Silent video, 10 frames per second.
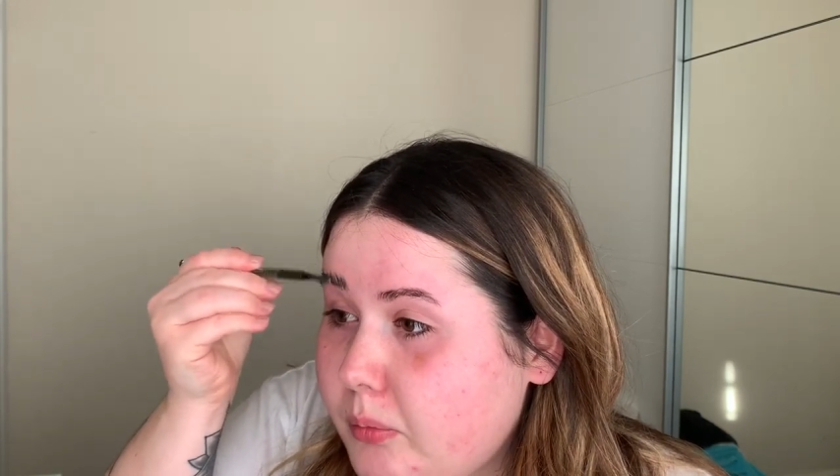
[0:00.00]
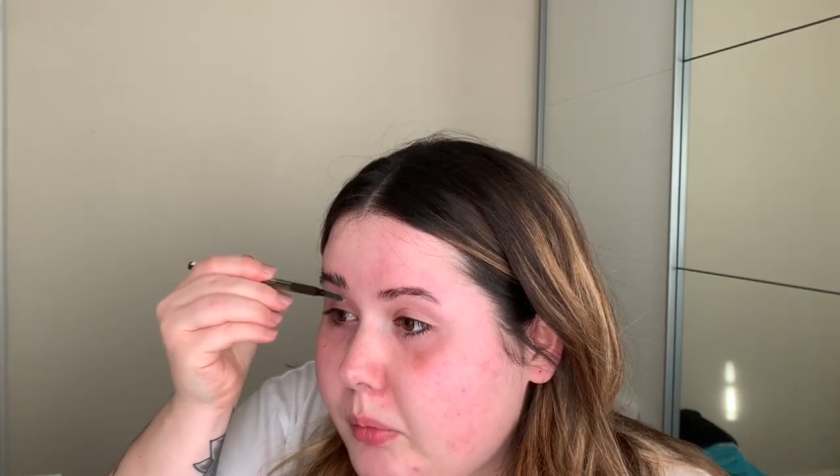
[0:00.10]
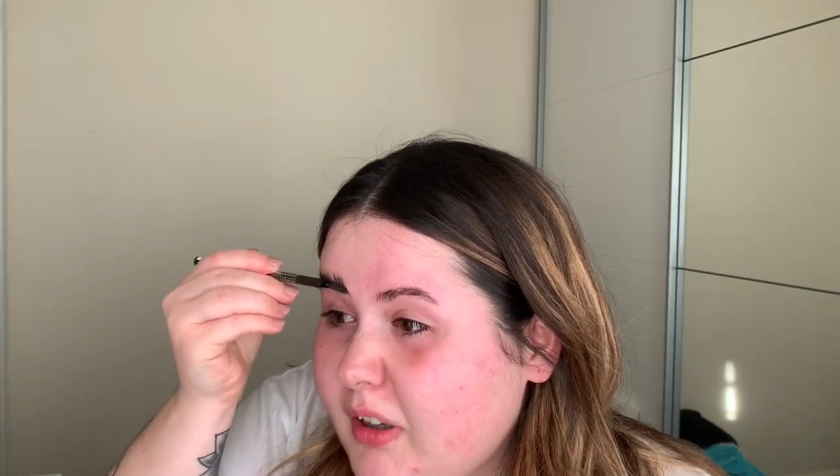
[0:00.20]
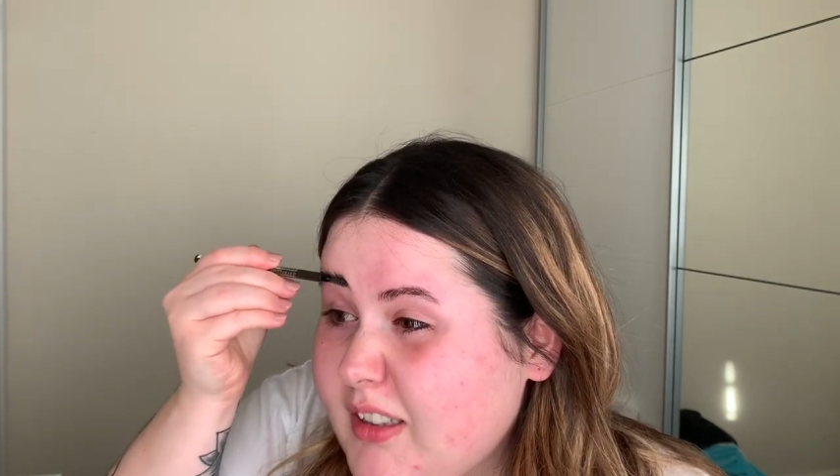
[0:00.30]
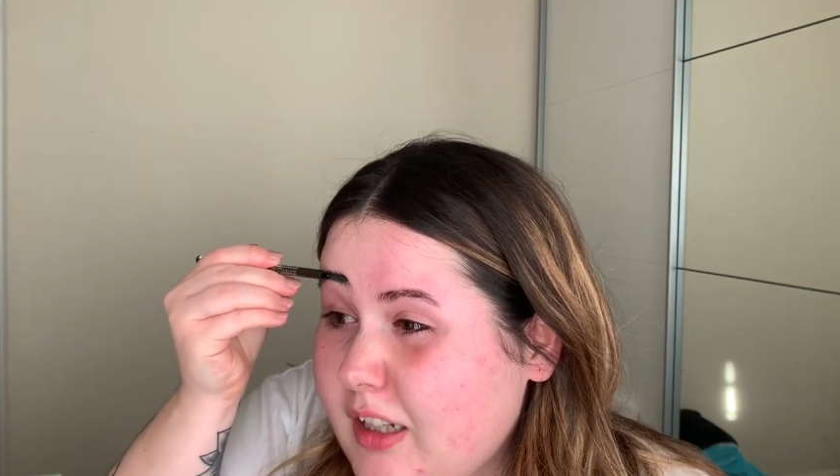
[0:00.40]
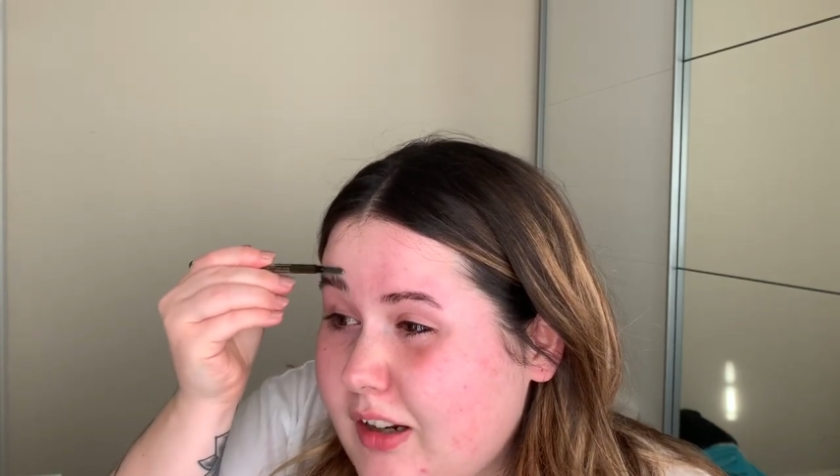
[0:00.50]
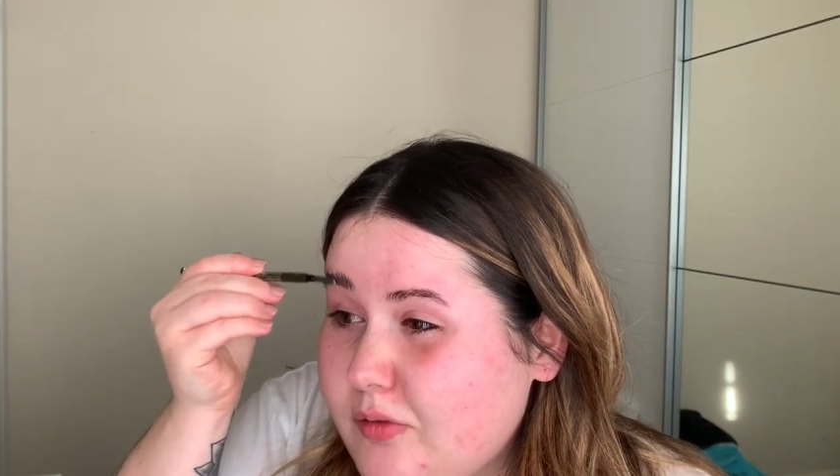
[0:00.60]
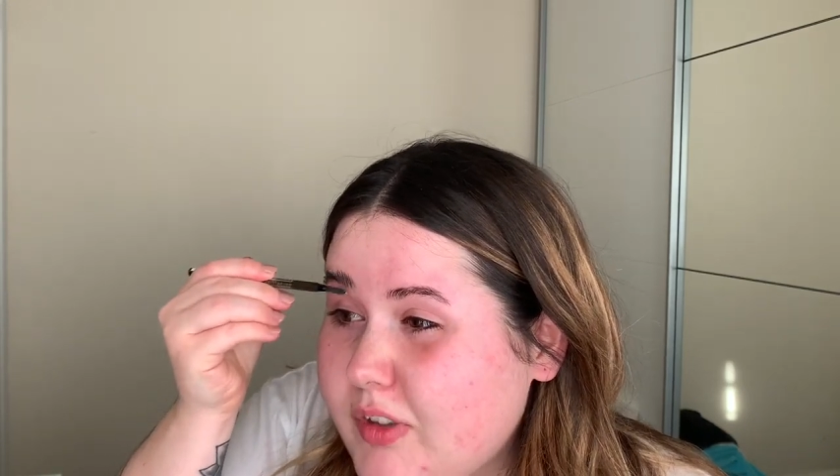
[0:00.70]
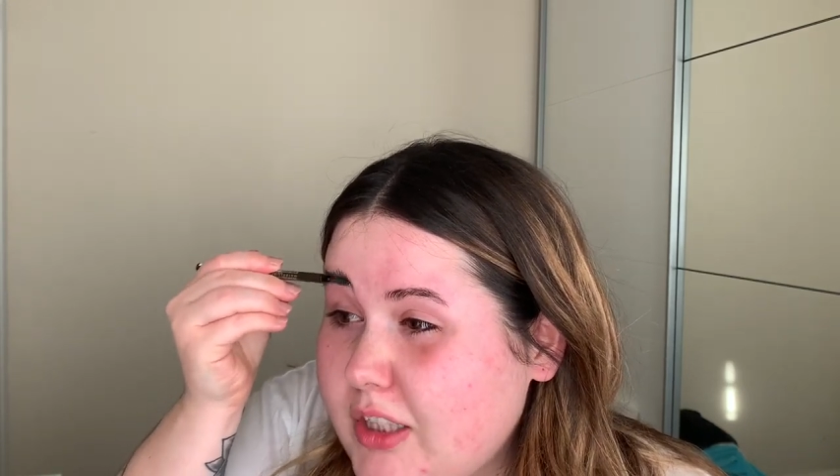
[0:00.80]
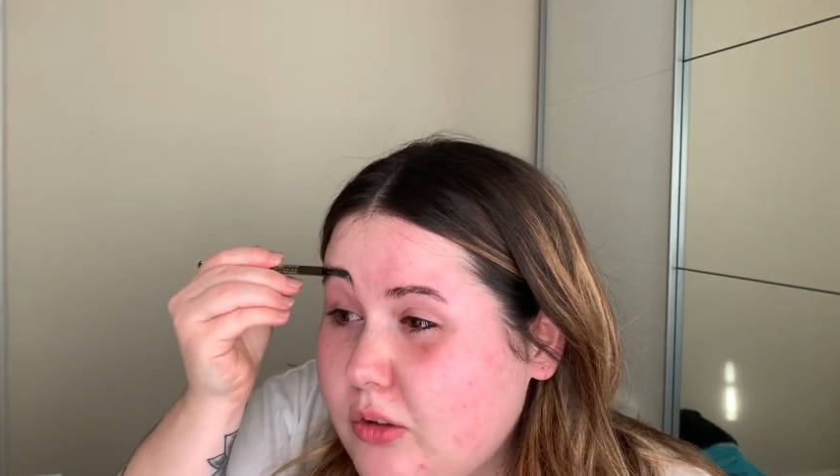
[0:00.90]
because I
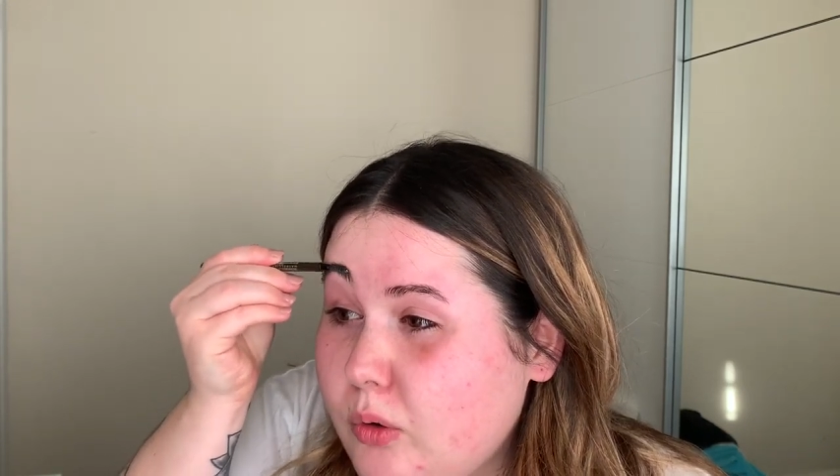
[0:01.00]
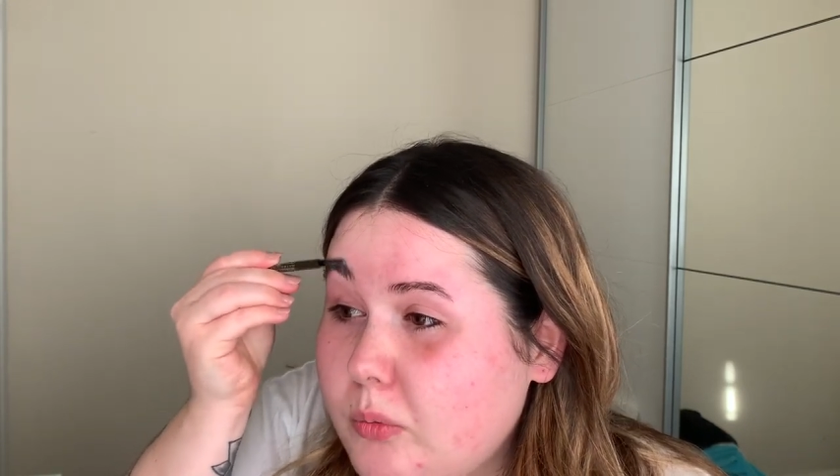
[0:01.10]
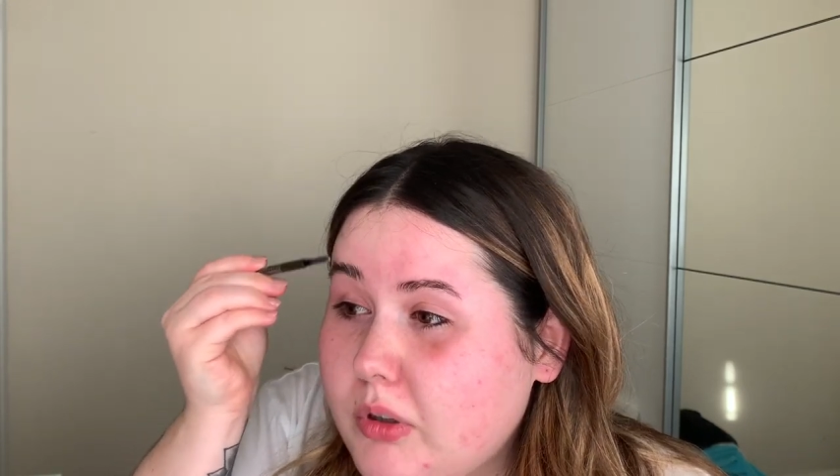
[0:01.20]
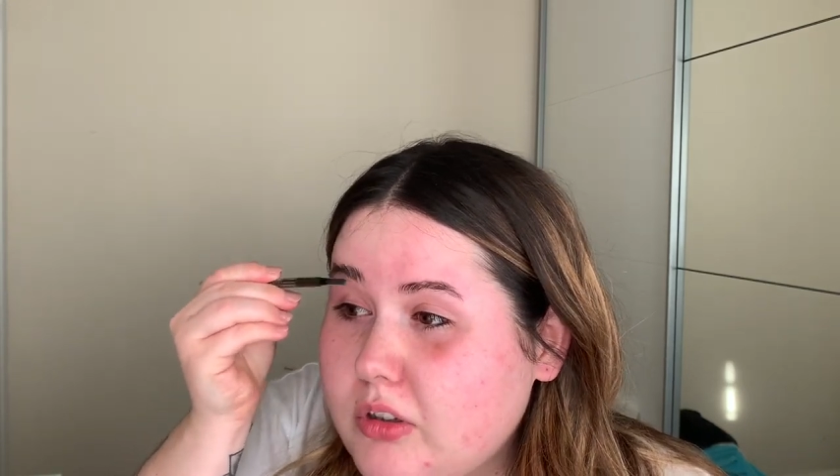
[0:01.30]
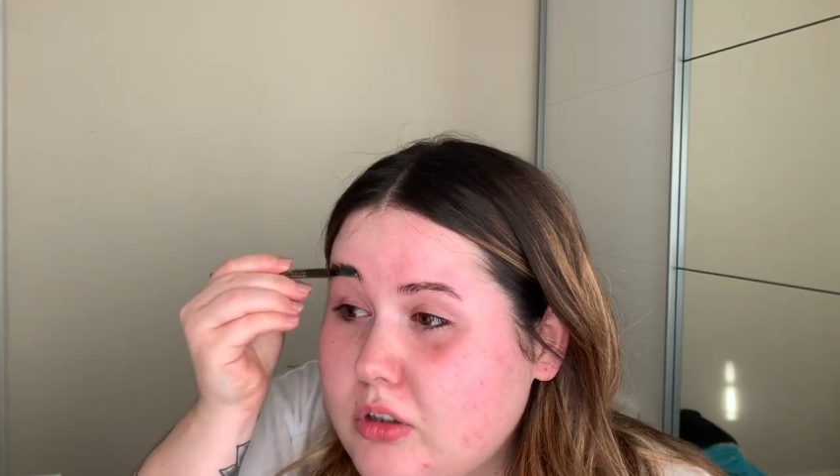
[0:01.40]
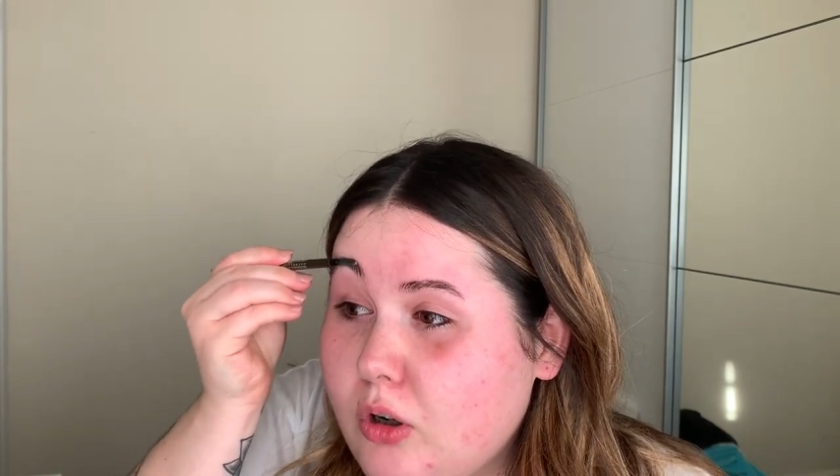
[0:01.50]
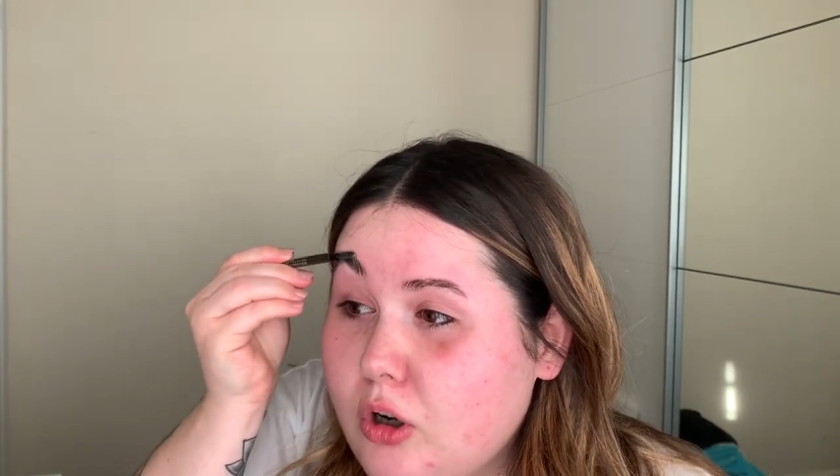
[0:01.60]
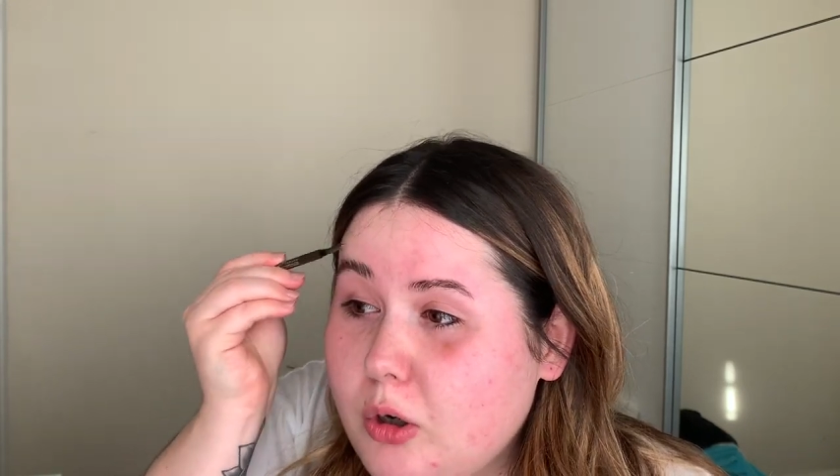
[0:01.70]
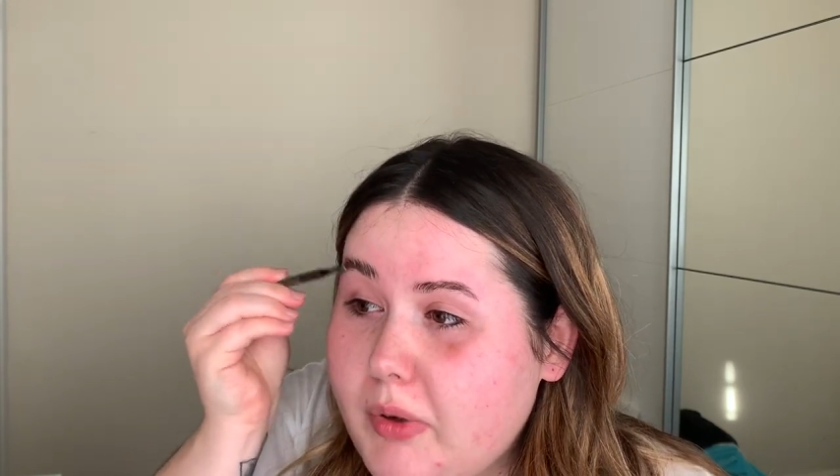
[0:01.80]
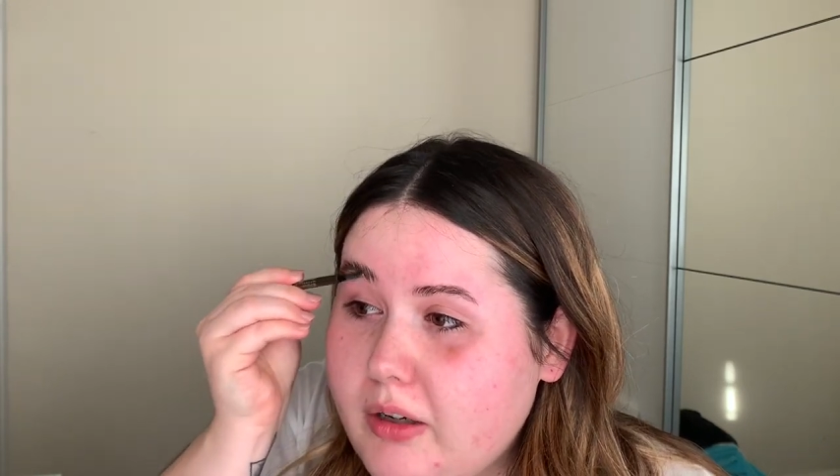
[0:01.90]
haven't really known what to
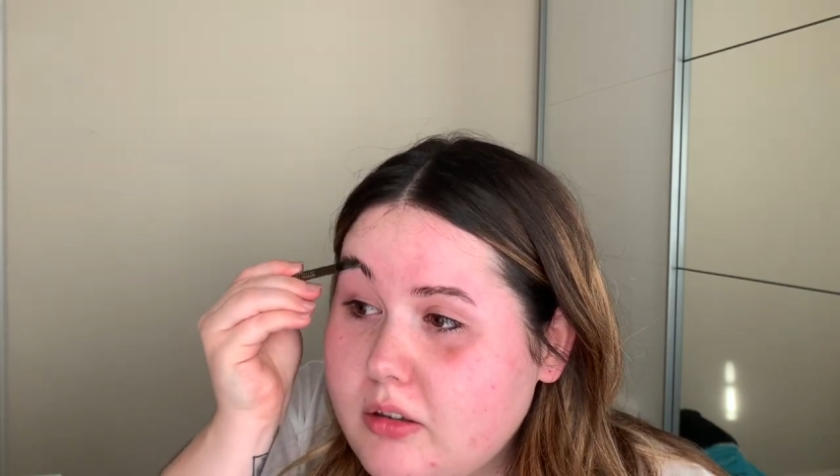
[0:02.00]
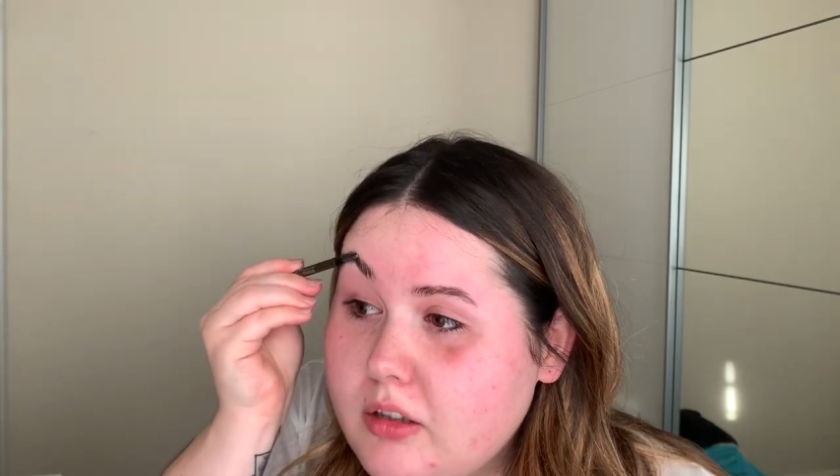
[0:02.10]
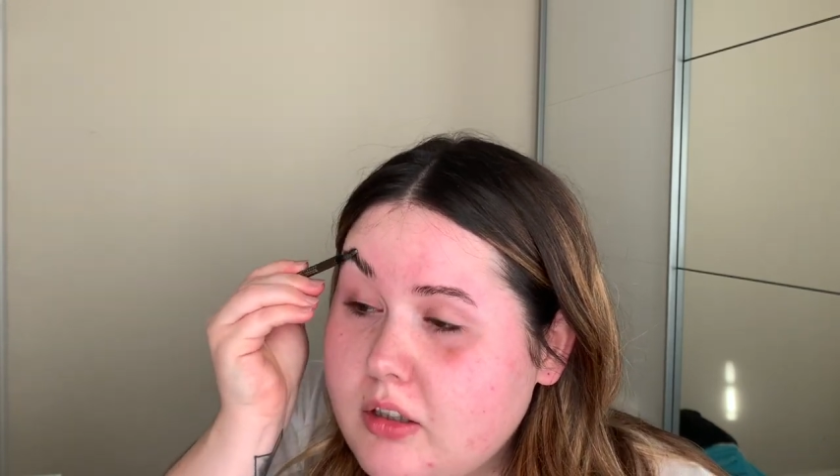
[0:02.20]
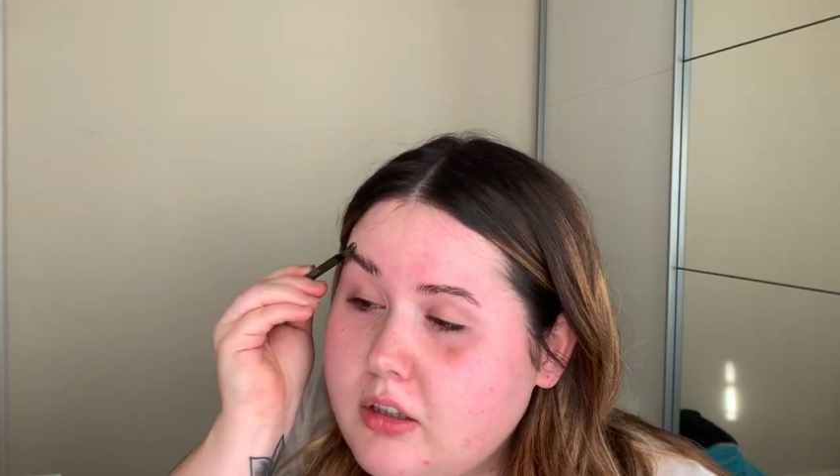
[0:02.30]
talk about.